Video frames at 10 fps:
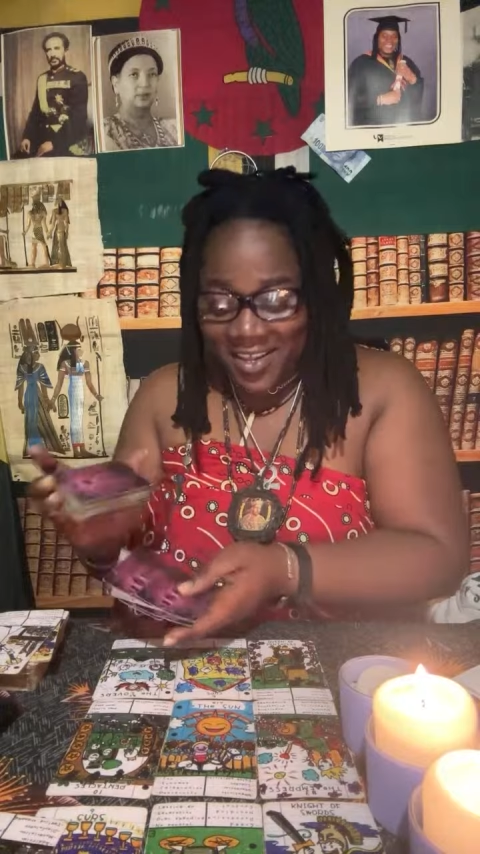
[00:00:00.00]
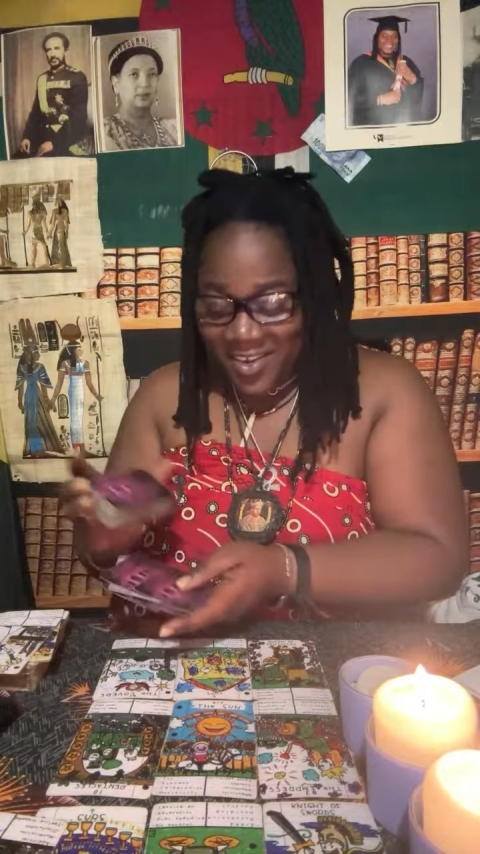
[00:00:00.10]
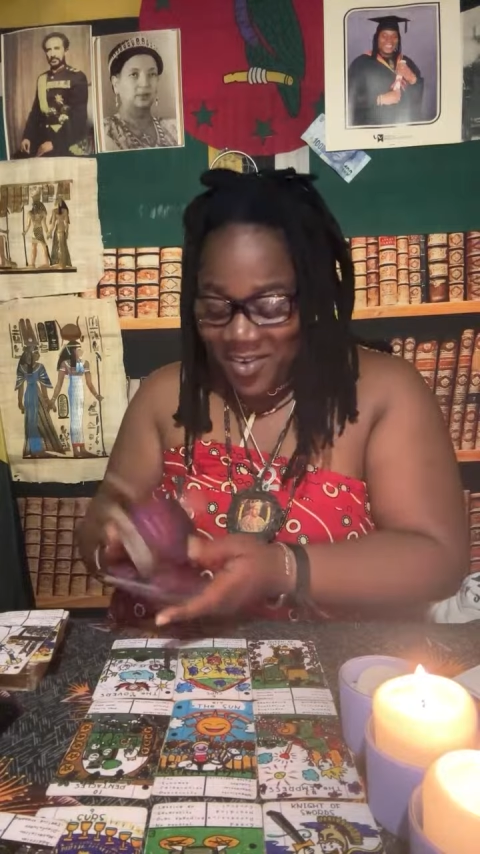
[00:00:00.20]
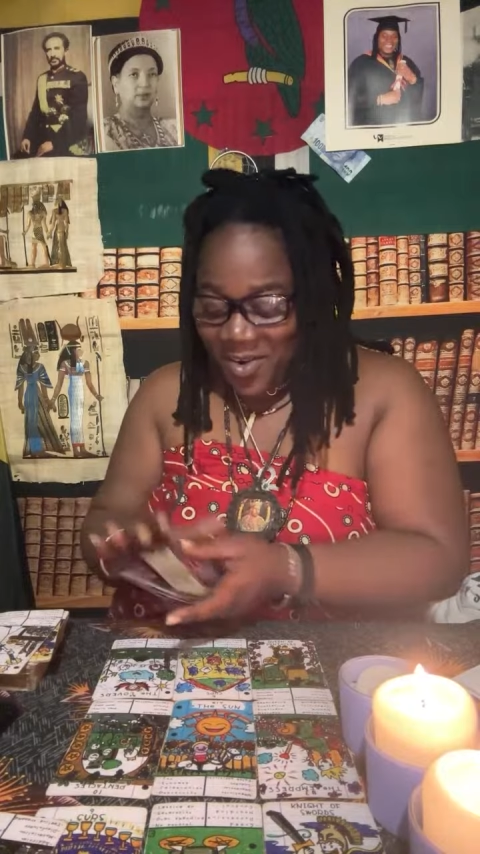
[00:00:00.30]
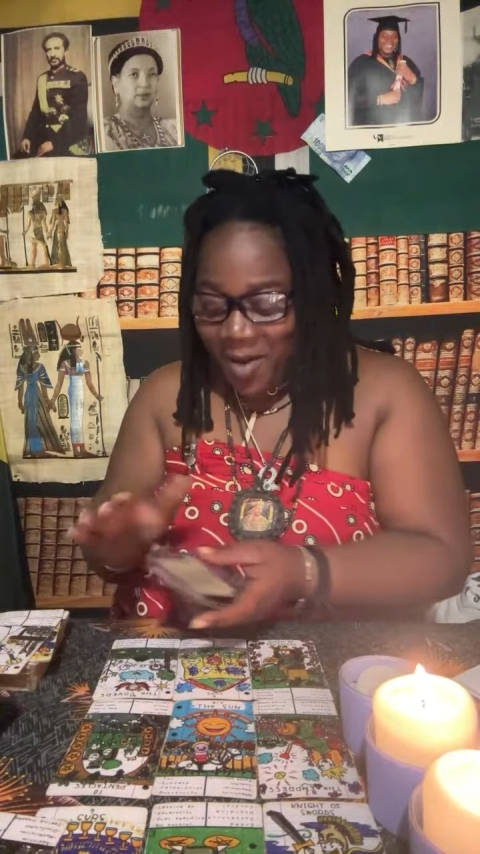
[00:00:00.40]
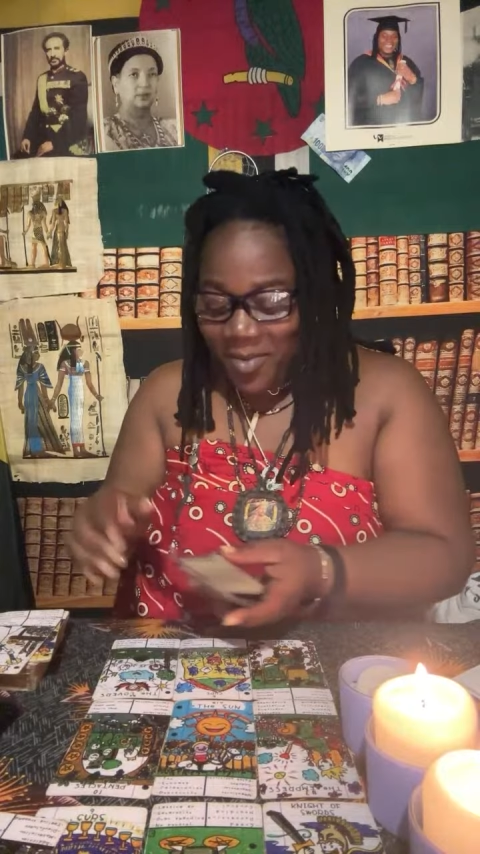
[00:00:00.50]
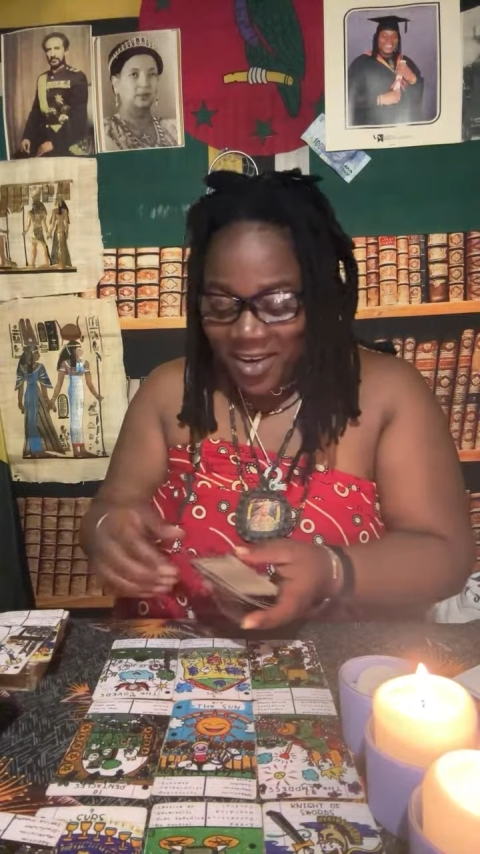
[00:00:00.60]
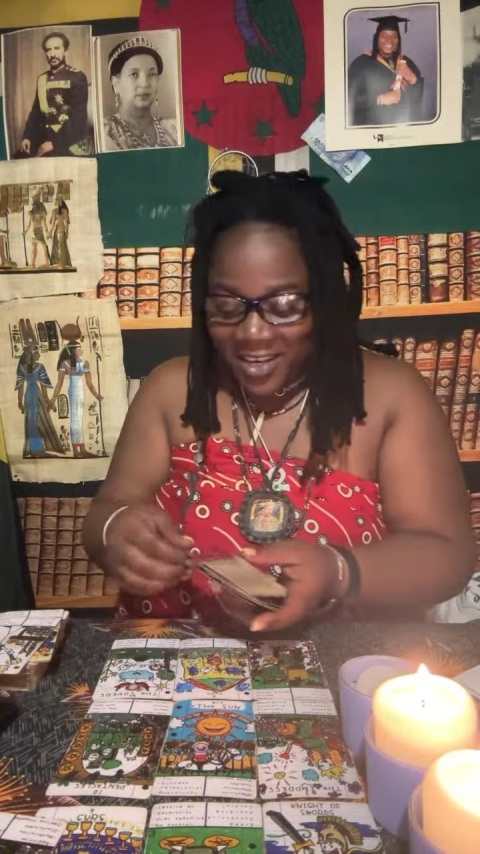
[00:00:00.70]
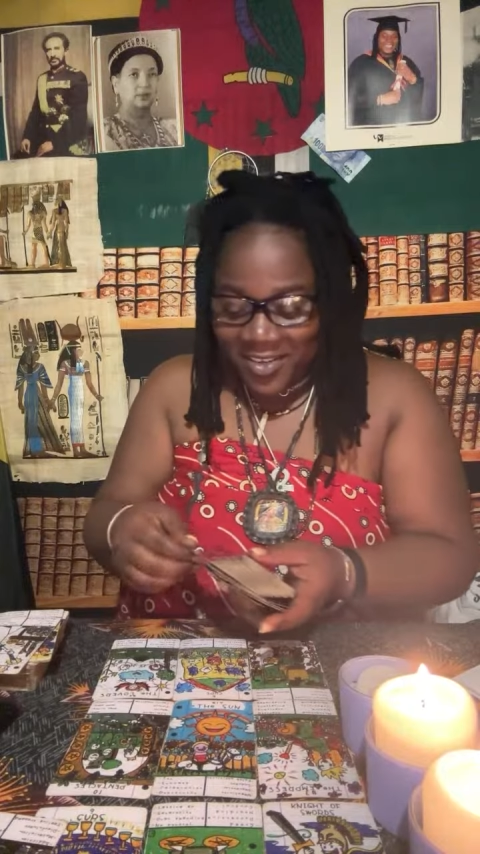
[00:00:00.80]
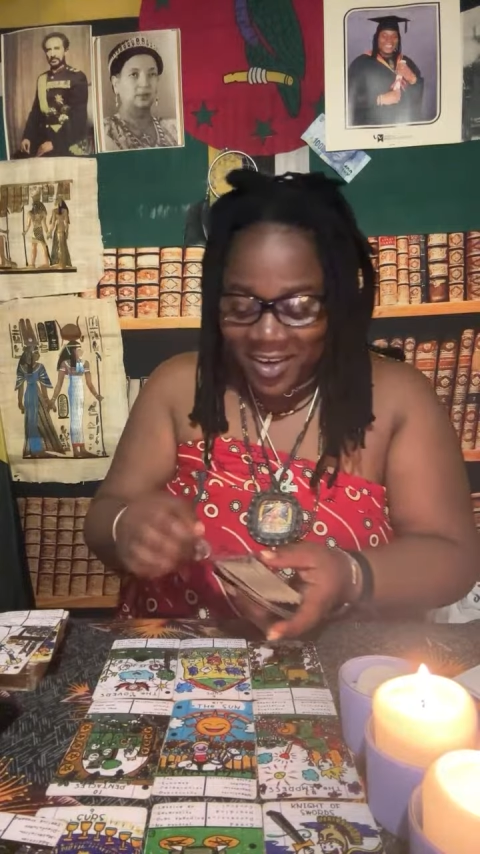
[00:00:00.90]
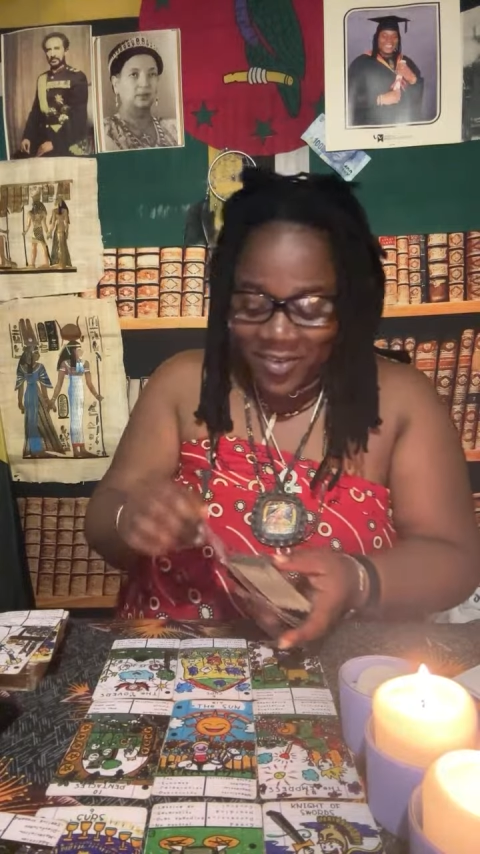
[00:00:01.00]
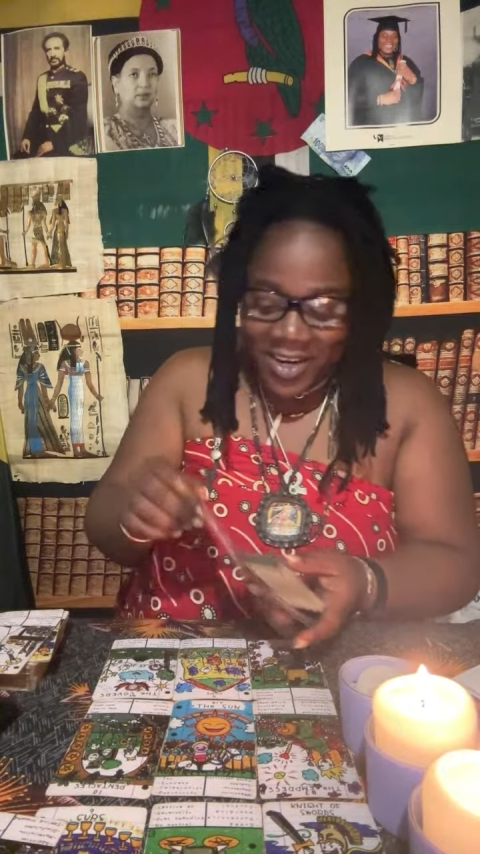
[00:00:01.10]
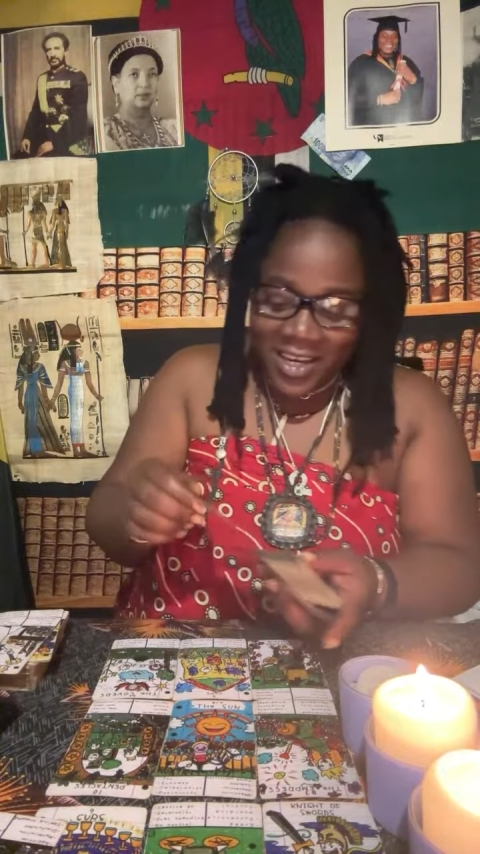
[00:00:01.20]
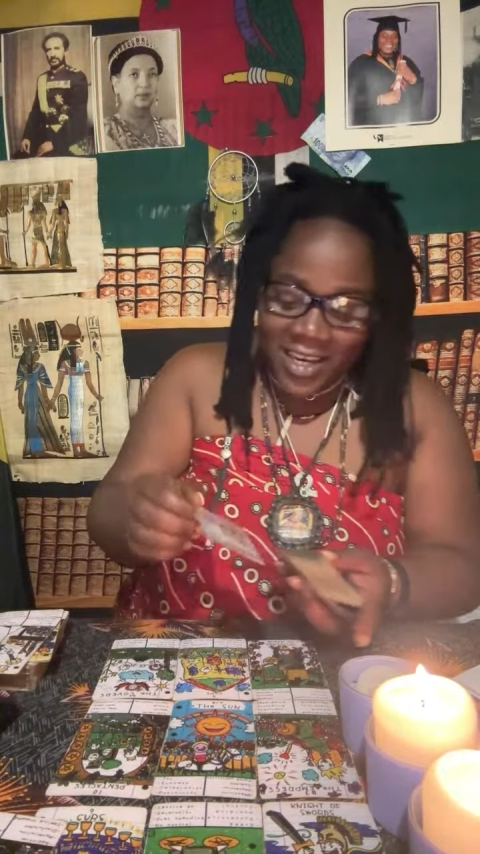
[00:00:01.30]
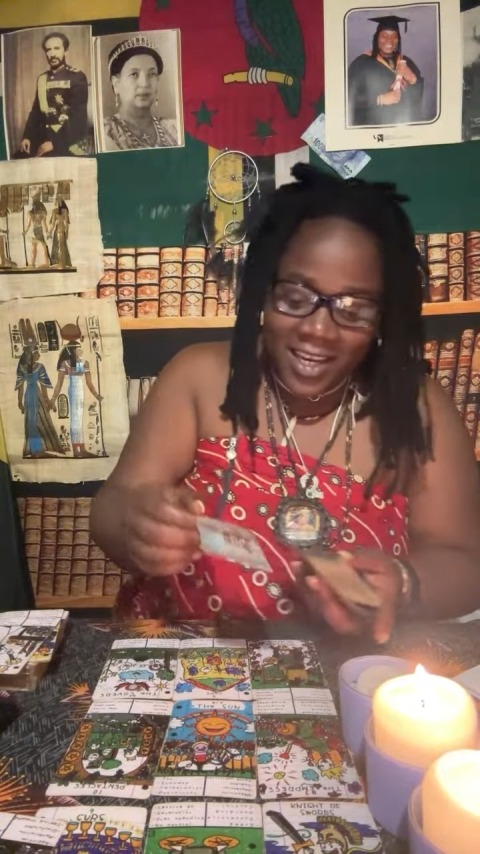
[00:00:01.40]
Are you coming into the
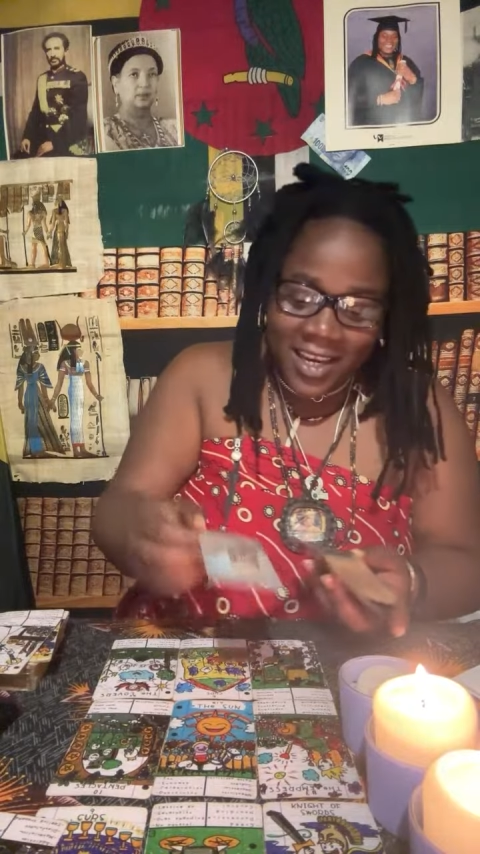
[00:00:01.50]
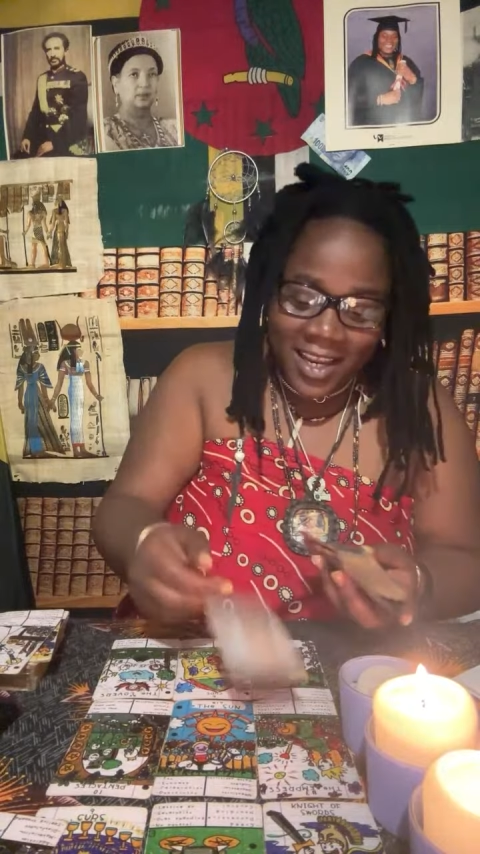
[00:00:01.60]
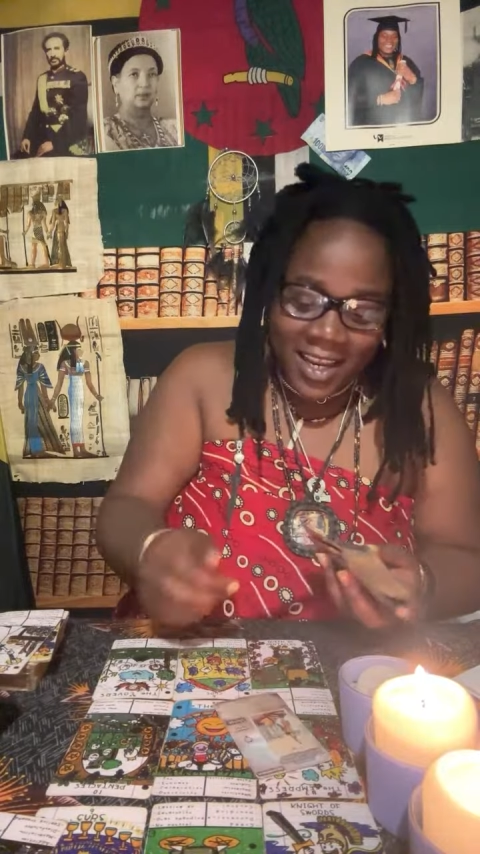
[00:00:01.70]
reading?